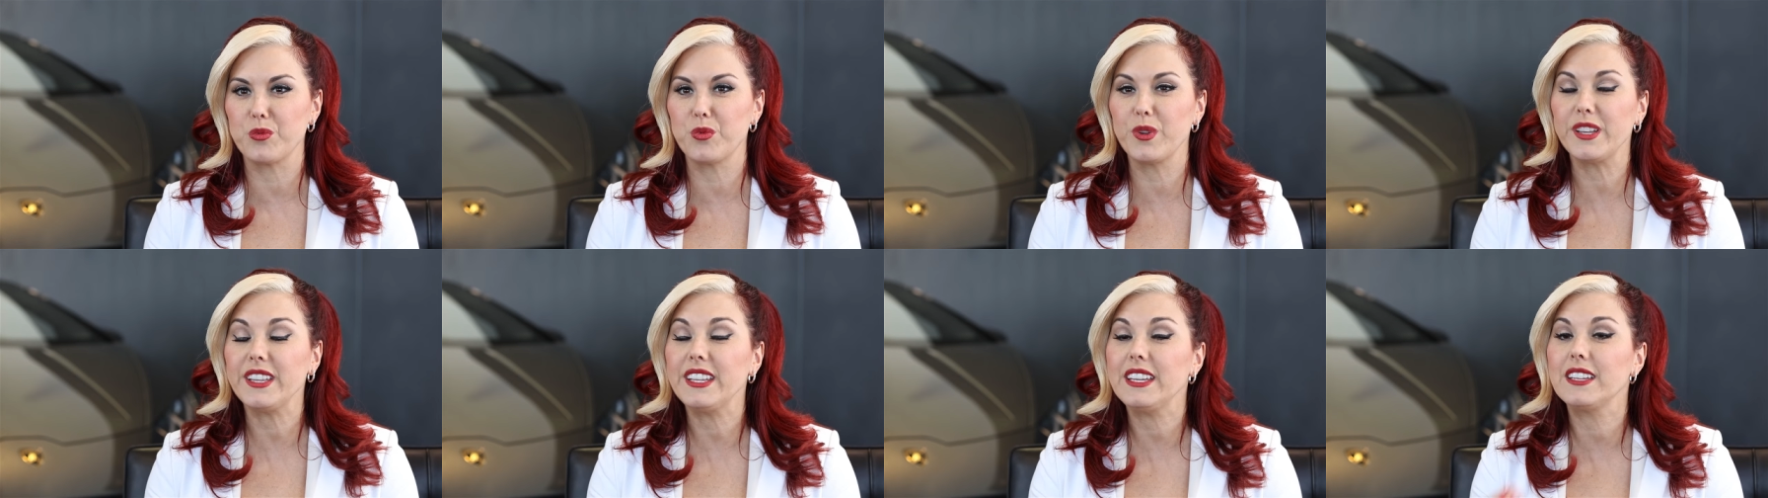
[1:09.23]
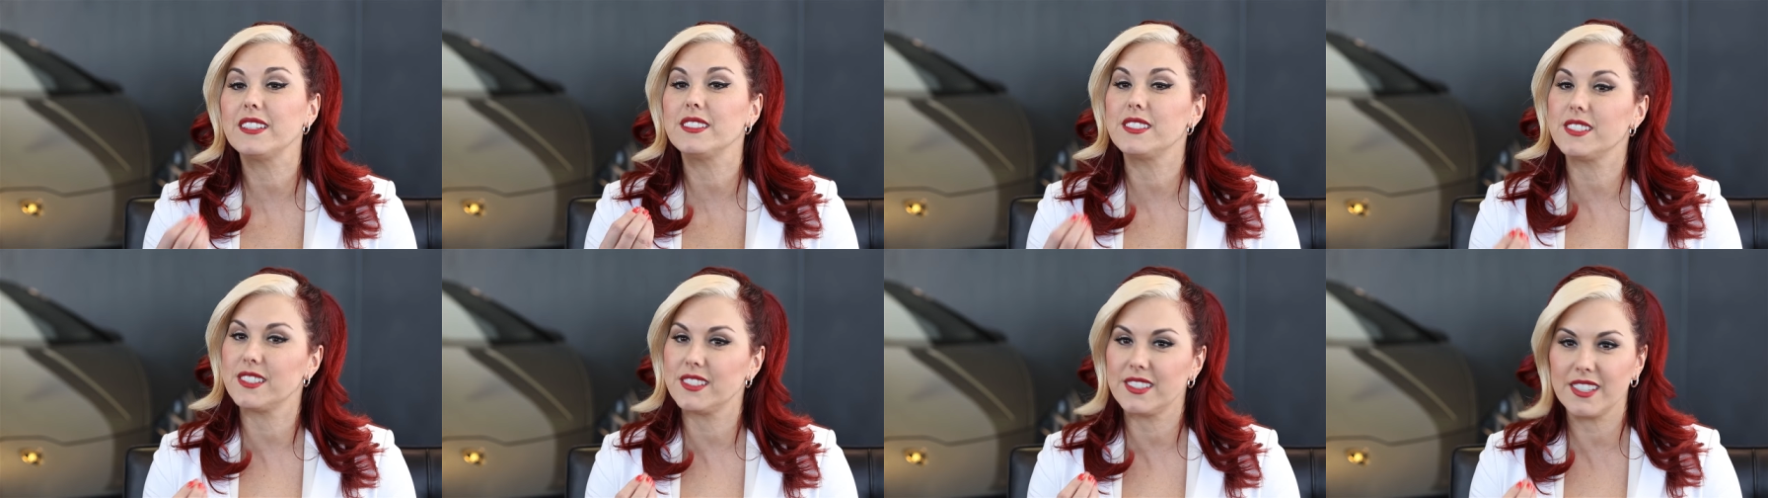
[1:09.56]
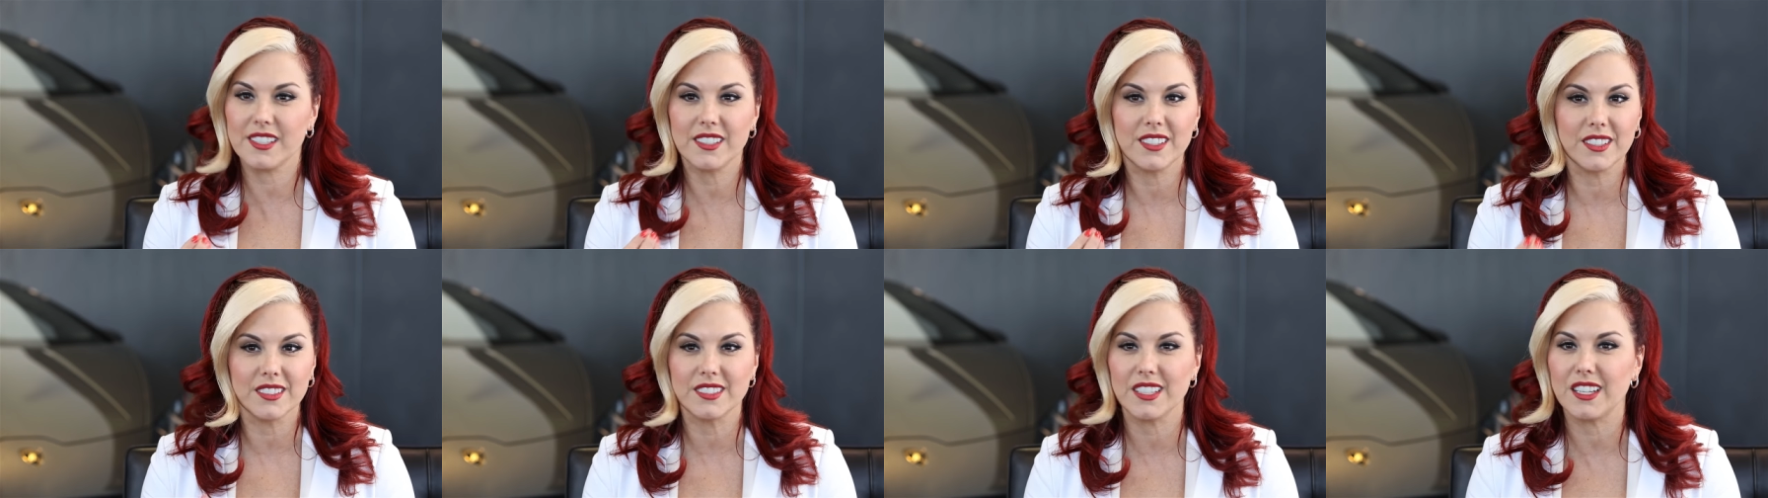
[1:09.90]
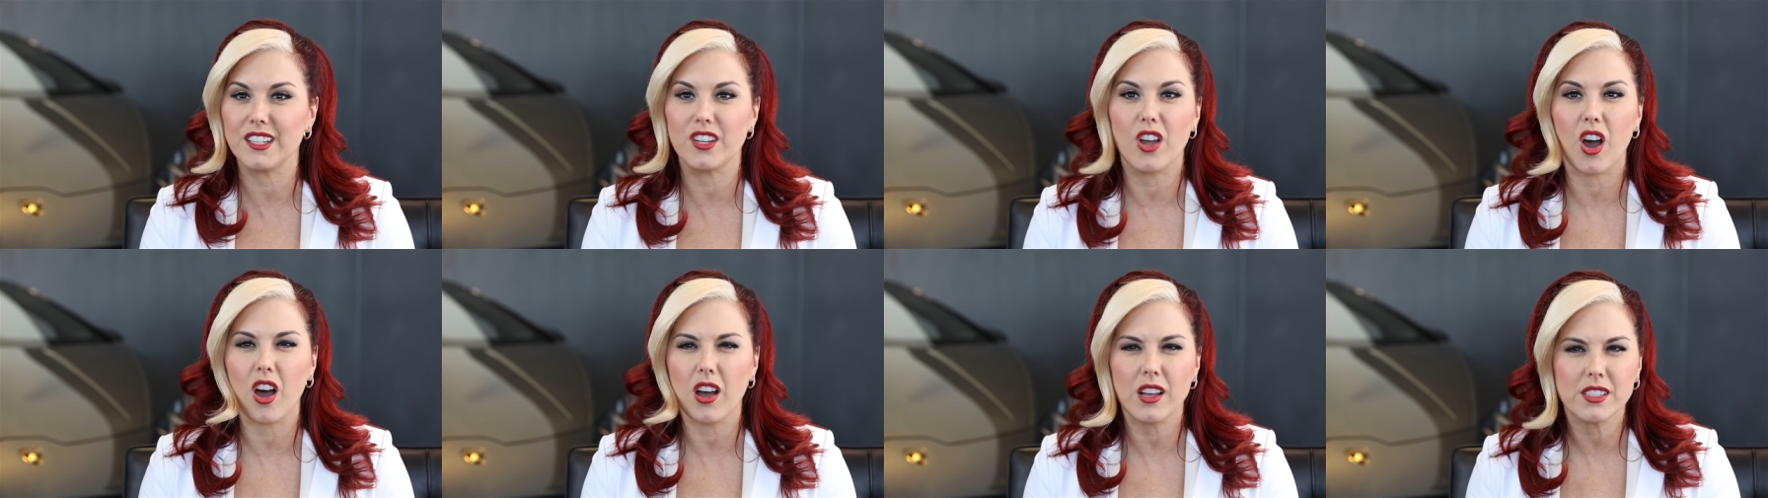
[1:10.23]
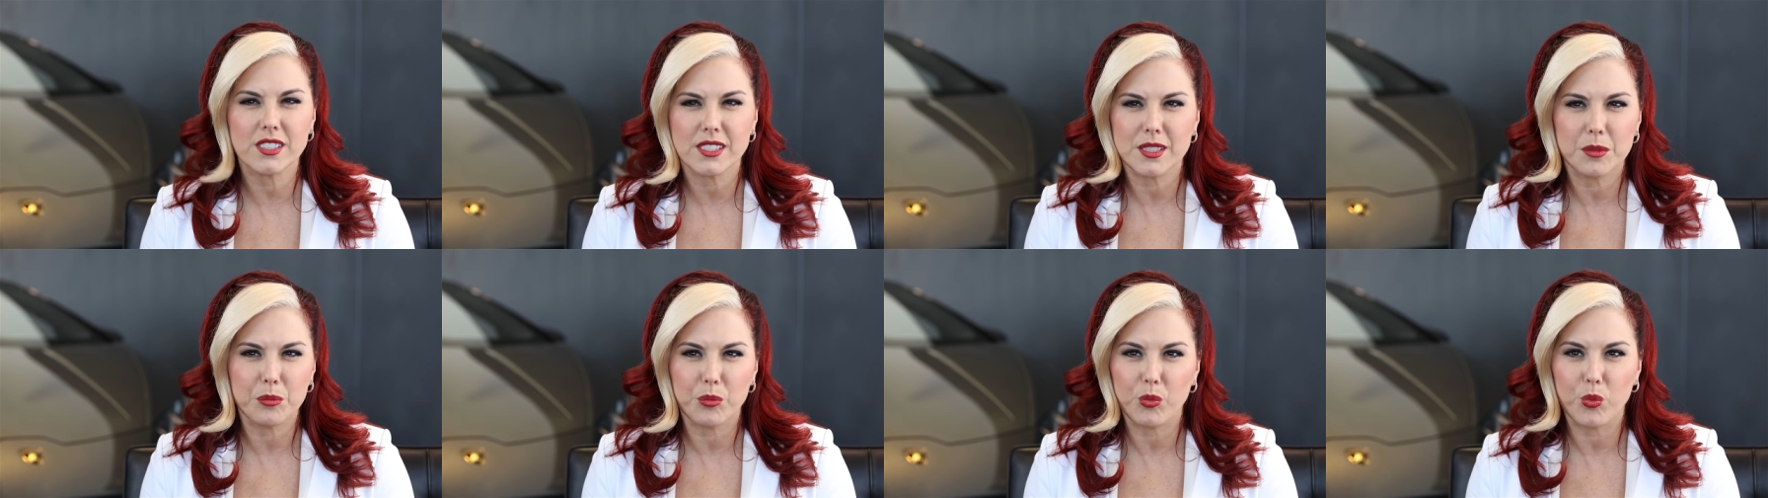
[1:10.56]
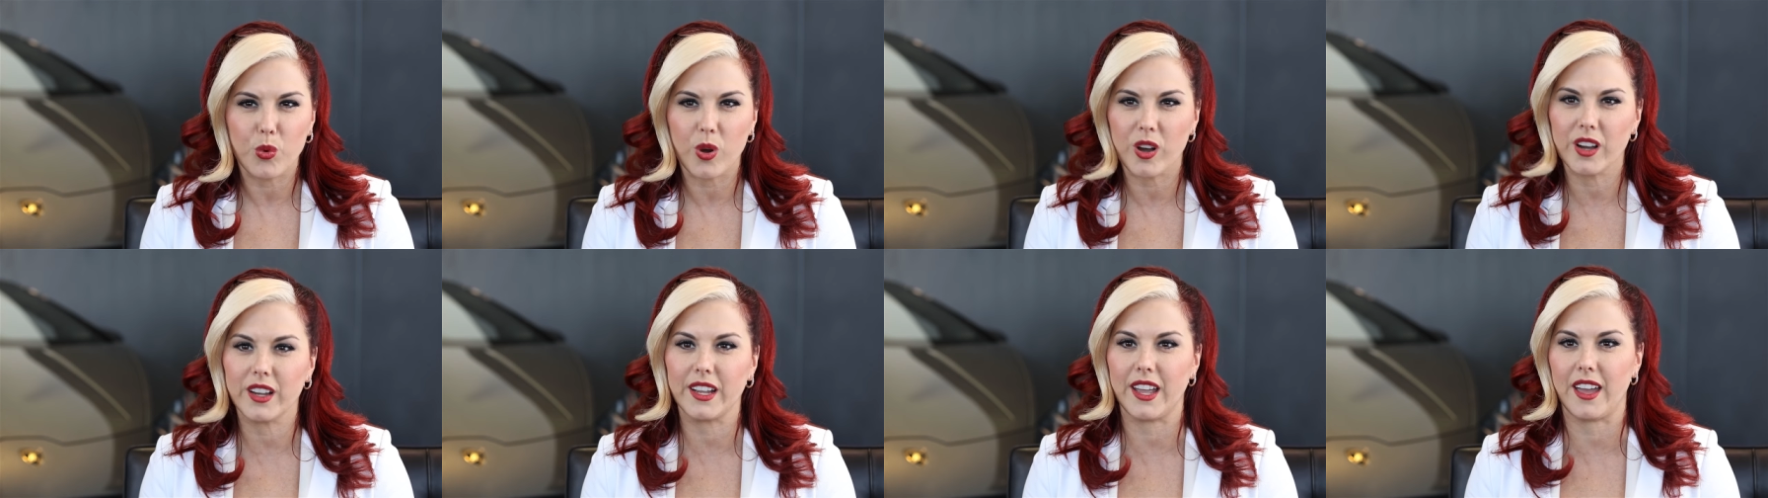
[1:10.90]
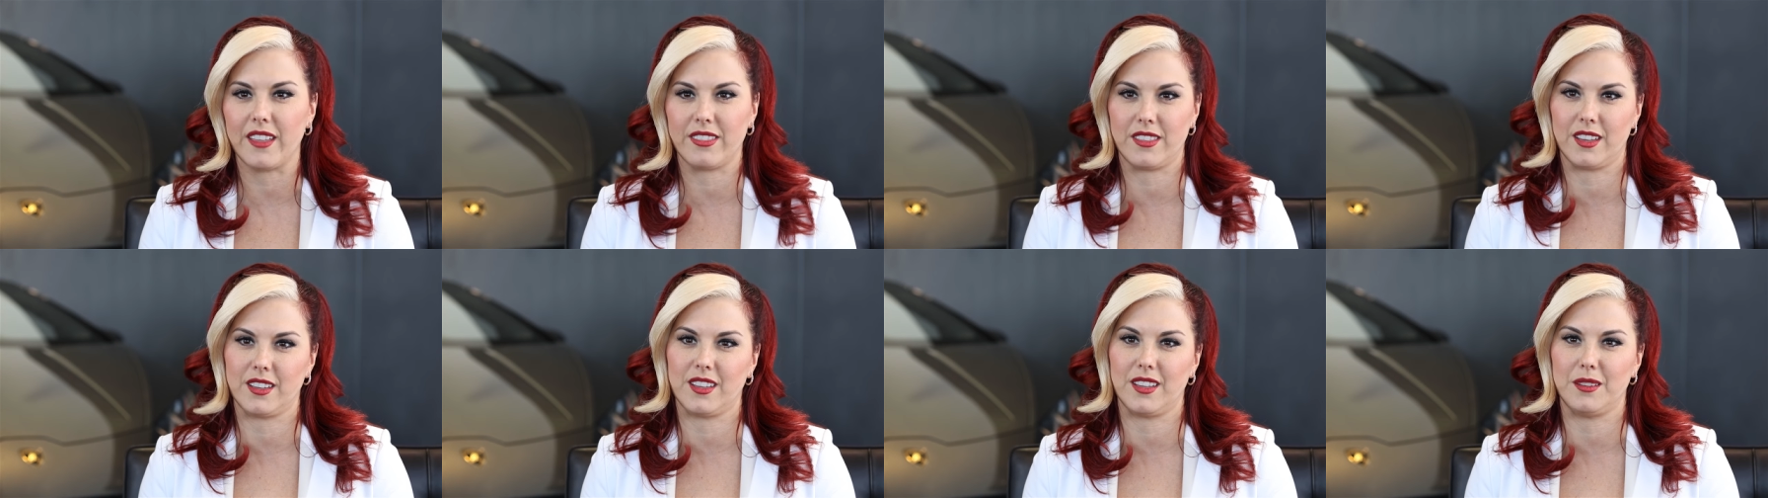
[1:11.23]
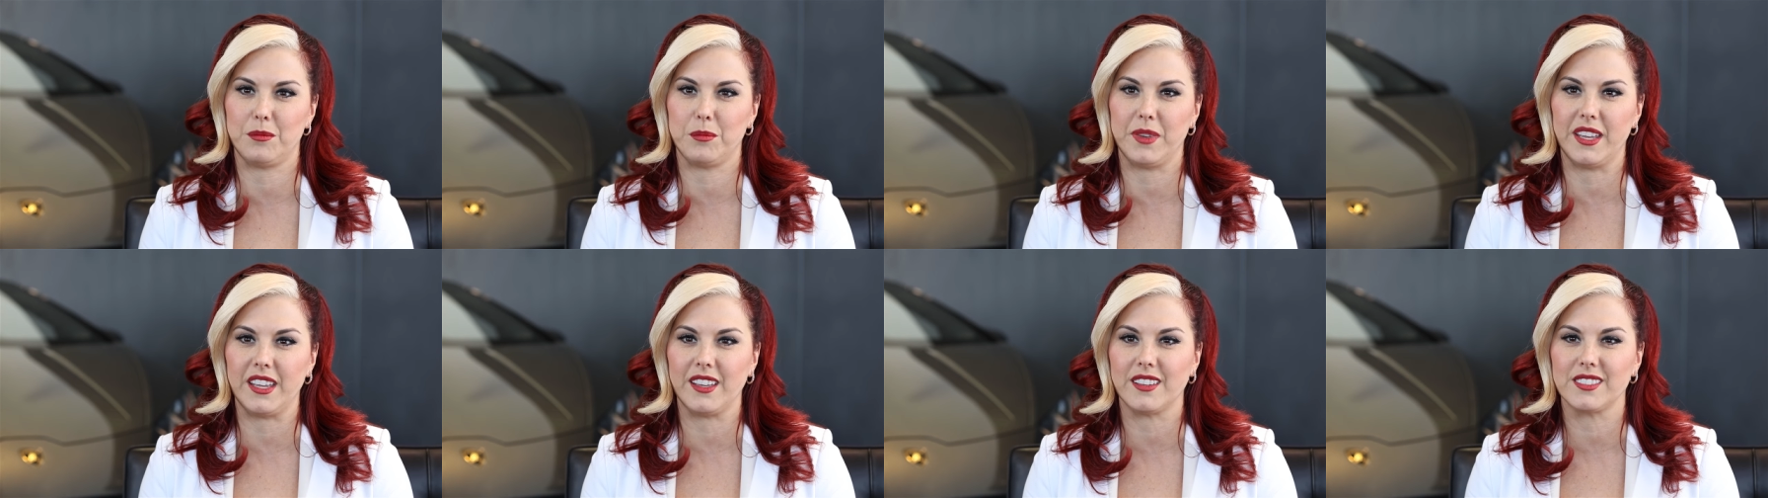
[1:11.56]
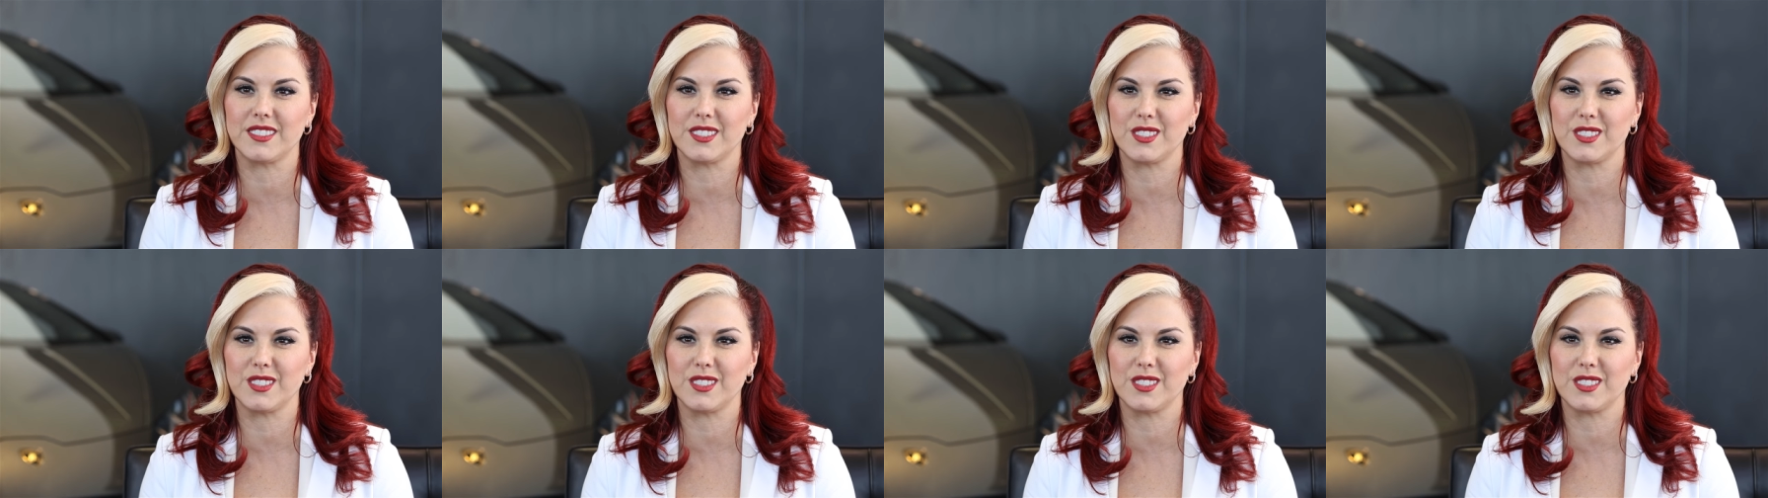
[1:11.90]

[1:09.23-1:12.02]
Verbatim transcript: really instilled an awesome work ethic in me.